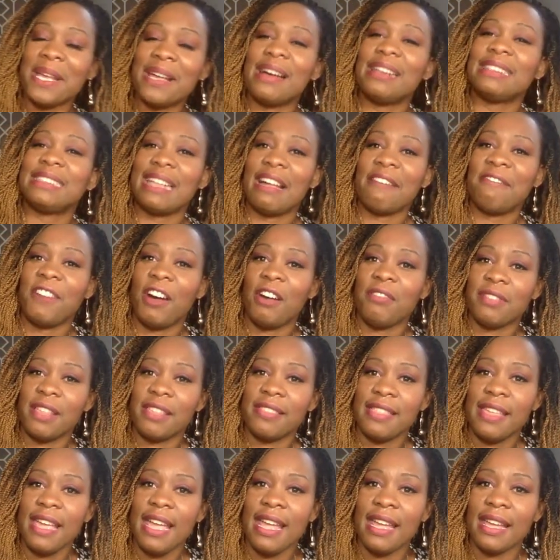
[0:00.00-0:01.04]
because I found the
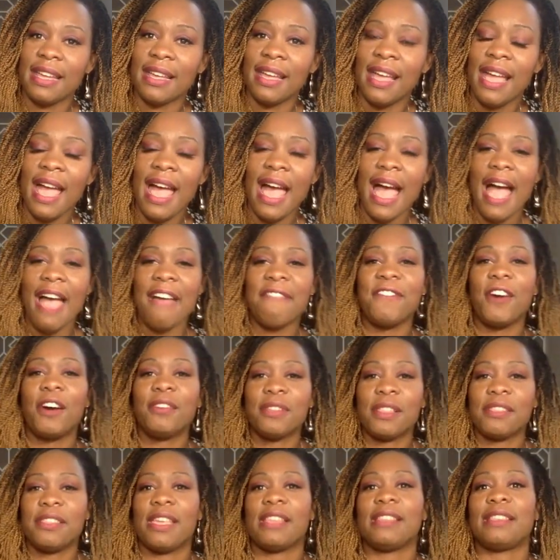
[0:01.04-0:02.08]
thing. I
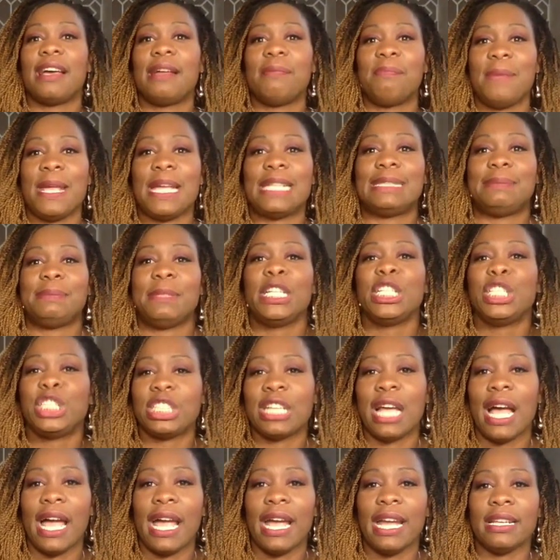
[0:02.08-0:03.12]
found the thing that makes me
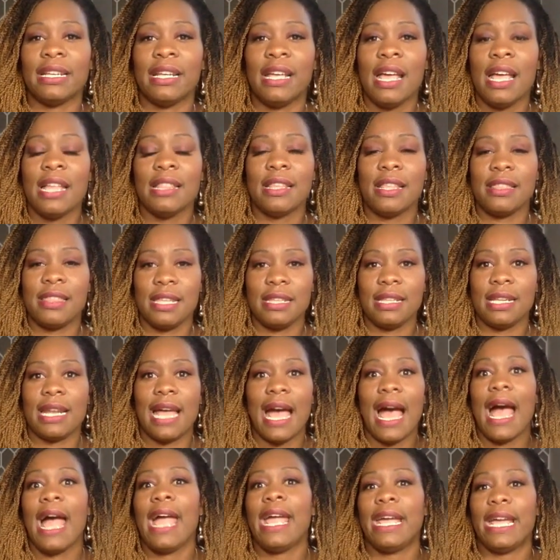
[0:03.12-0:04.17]
shine, the thing that
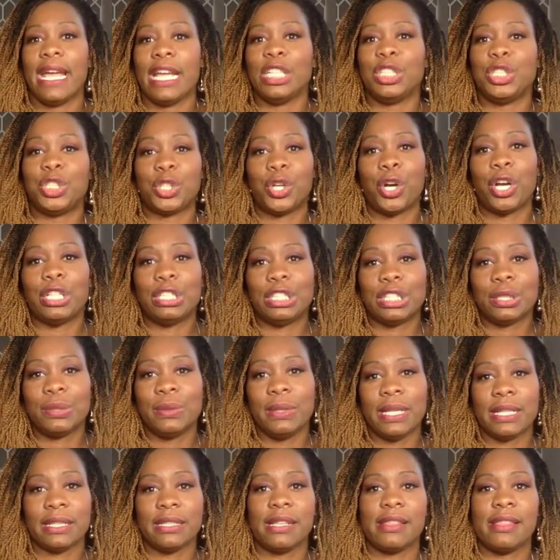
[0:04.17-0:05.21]
I enjoy
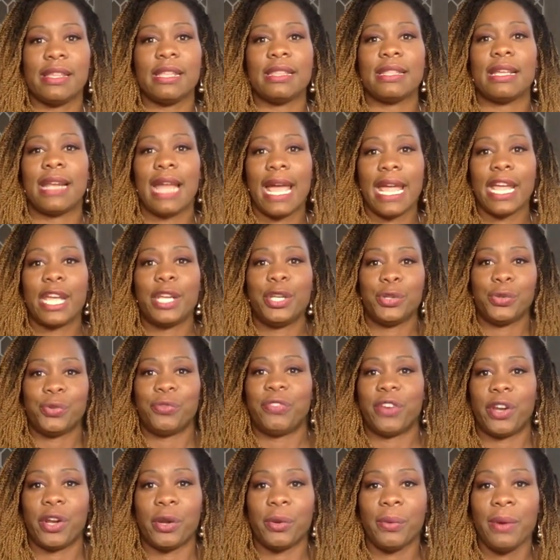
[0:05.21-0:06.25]
doing, and the thing that I can do
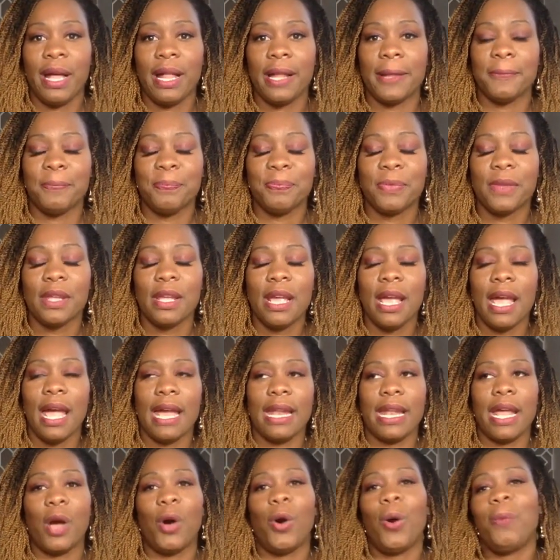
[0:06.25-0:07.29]
very well.
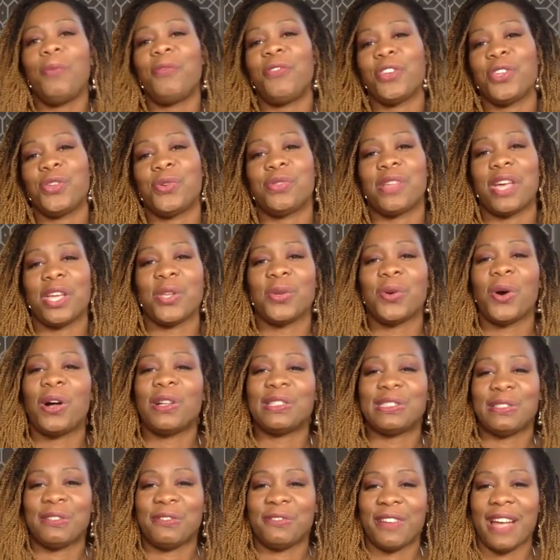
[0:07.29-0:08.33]
And I hope for you that you
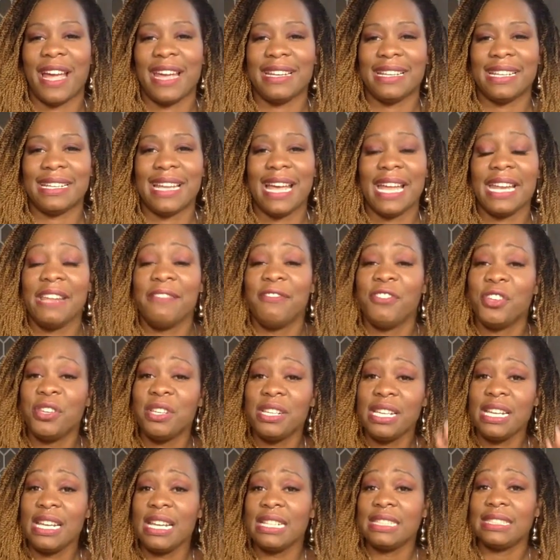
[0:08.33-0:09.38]
also find it. And if
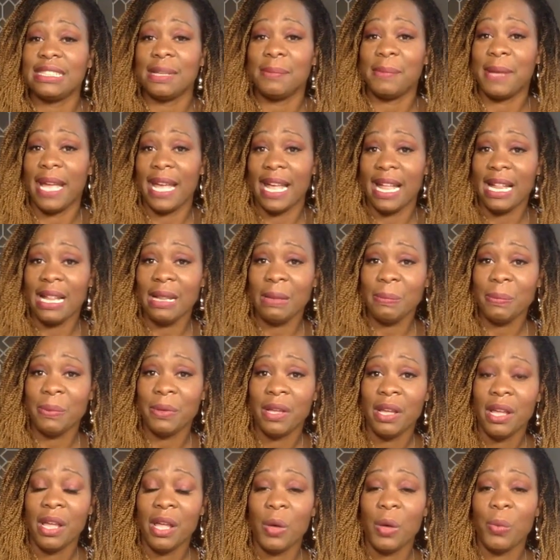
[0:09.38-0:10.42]
you need some help,
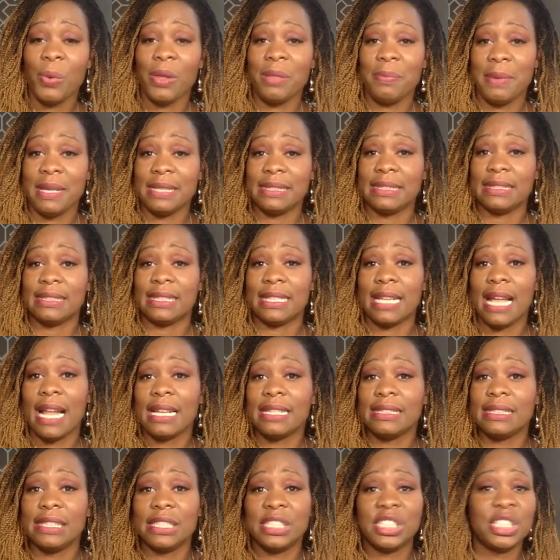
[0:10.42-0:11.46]
with business
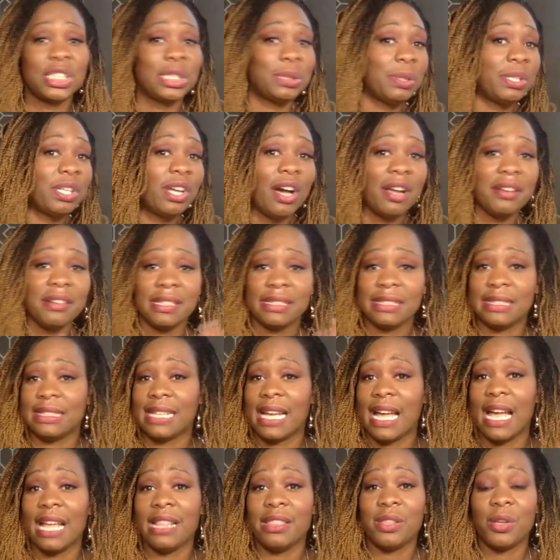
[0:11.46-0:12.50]
analysis, just want to
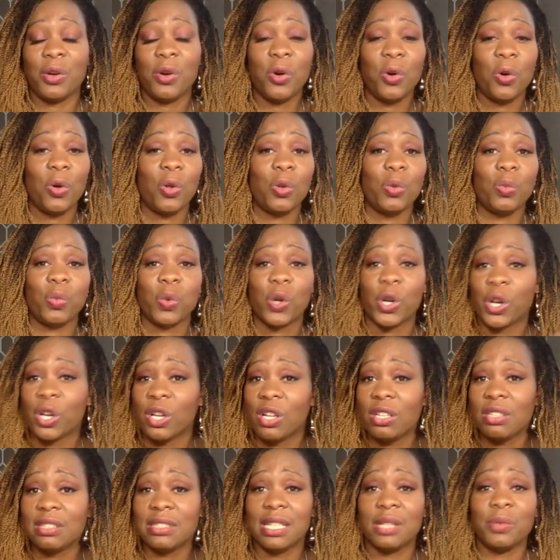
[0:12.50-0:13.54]
understand the whole
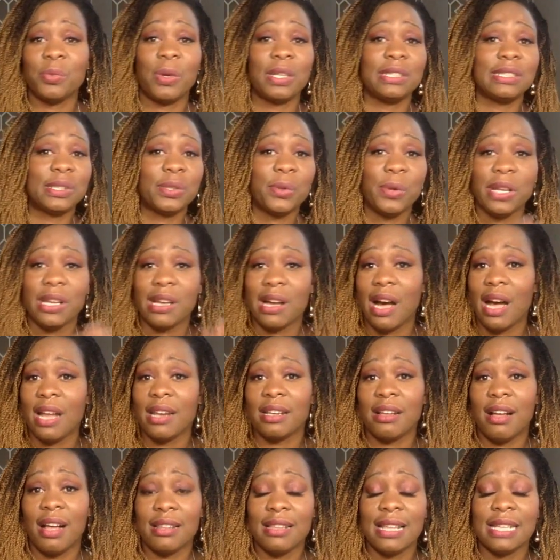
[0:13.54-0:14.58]
world and what's going
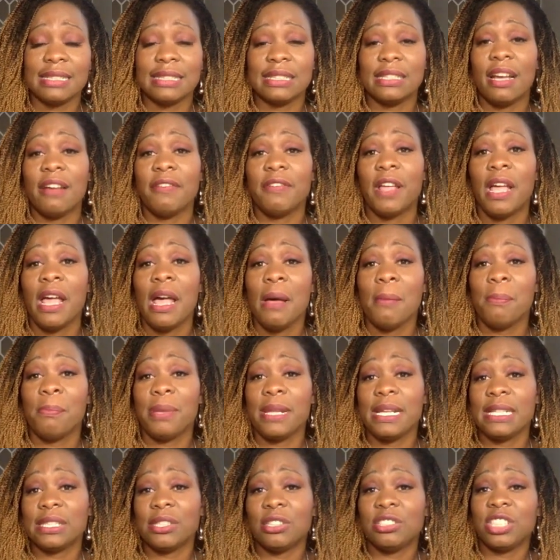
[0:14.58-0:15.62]
on, all that stuff,
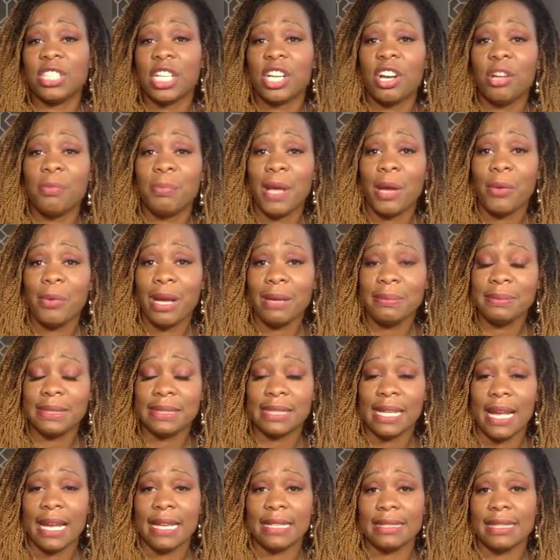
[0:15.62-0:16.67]
please go check out my
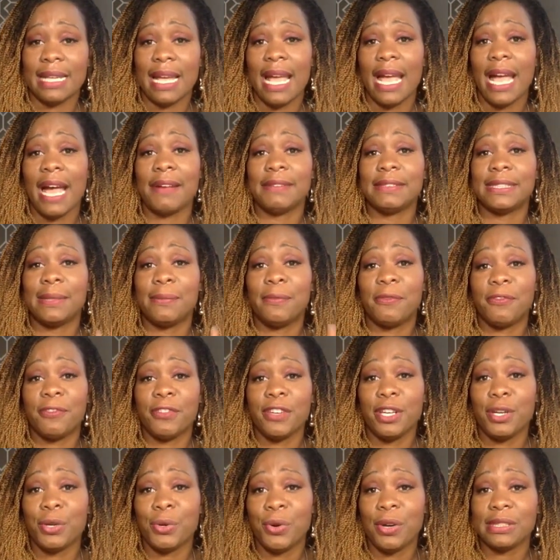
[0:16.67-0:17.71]
website. I have some
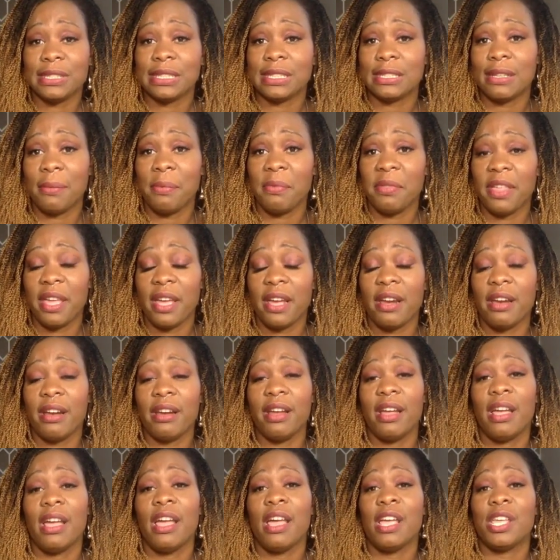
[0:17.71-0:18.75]
free courses up there.
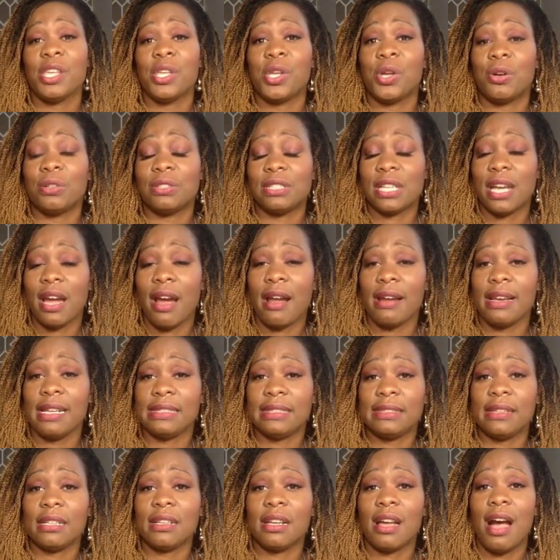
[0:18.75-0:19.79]
You go to
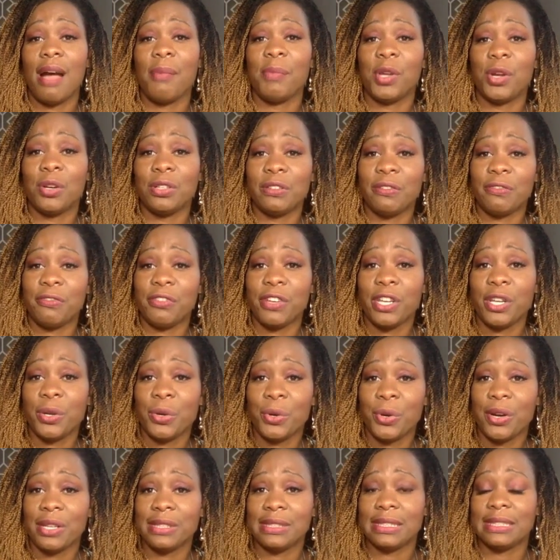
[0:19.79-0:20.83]
karaleise.com, you go to free
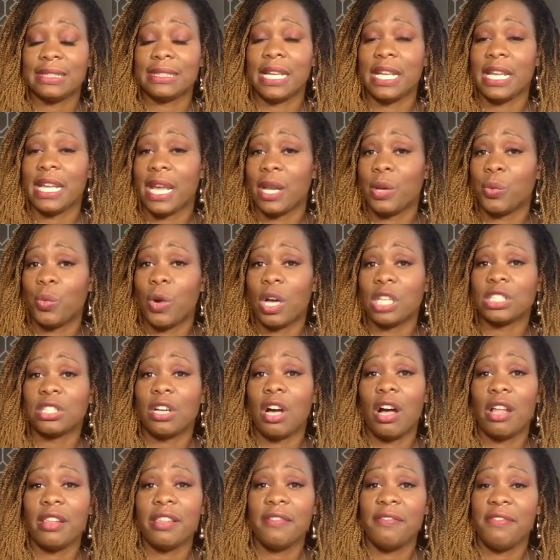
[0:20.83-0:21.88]
courses, and you can watch
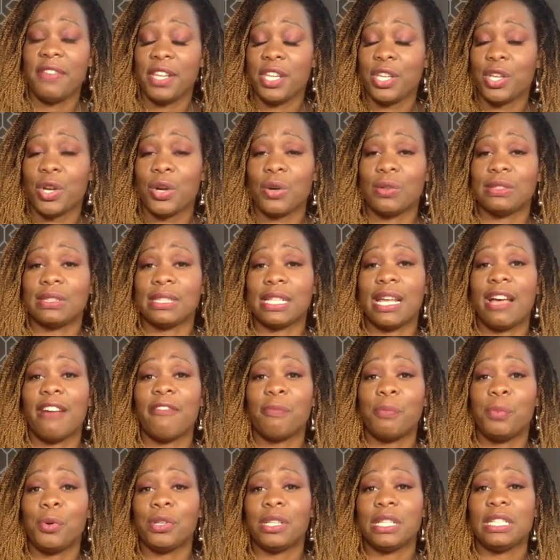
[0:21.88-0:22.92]
all the videos that
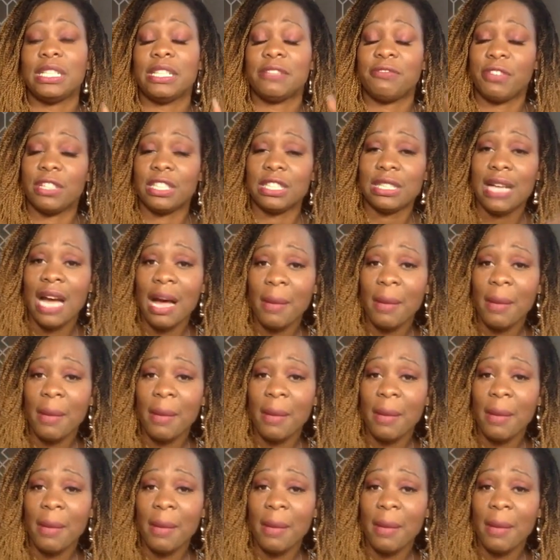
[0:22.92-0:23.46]
I've put in different